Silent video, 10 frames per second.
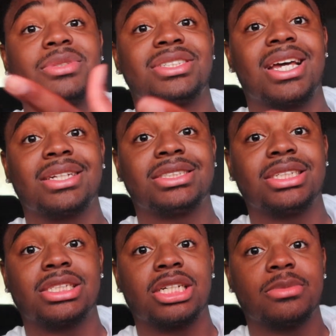some exciting
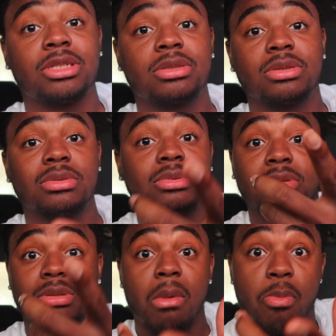shit come up,
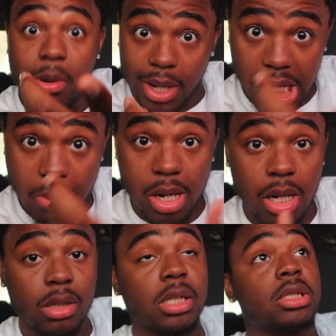I'm gonna put my
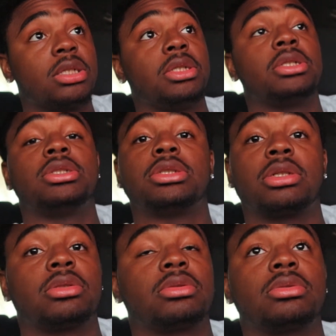camera on.
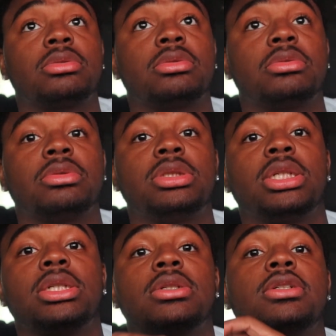So,
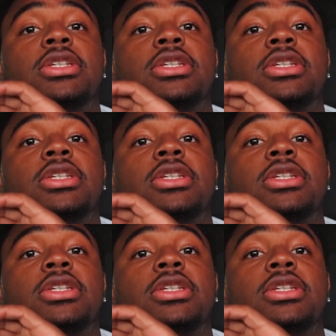see you.